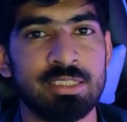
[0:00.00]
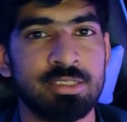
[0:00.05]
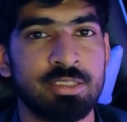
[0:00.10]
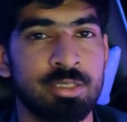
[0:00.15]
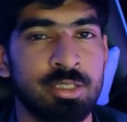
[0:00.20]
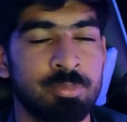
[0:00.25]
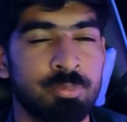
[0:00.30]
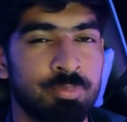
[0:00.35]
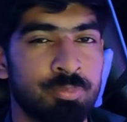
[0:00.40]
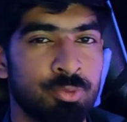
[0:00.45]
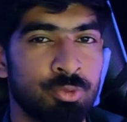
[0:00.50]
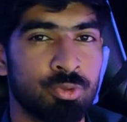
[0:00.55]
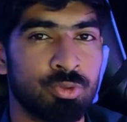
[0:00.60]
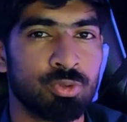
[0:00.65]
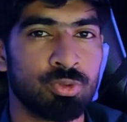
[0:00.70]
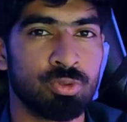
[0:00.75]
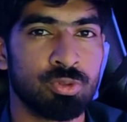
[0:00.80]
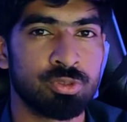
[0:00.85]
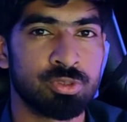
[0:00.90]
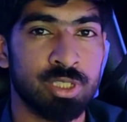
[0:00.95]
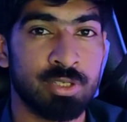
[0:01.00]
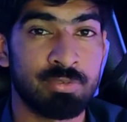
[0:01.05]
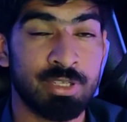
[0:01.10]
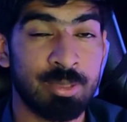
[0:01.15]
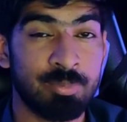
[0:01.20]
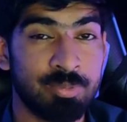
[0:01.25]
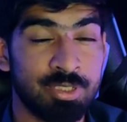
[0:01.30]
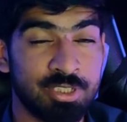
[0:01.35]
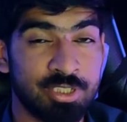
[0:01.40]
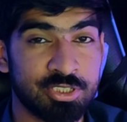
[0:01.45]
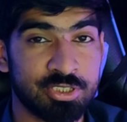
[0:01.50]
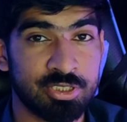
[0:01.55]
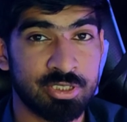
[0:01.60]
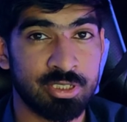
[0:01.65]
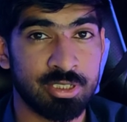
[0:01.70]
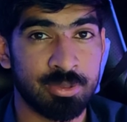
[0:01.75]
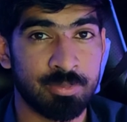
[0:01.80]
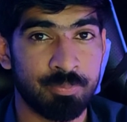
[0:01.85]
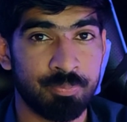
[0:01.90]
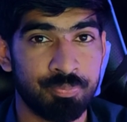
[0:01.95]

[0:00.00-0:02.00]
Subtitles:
the protocols of application layer.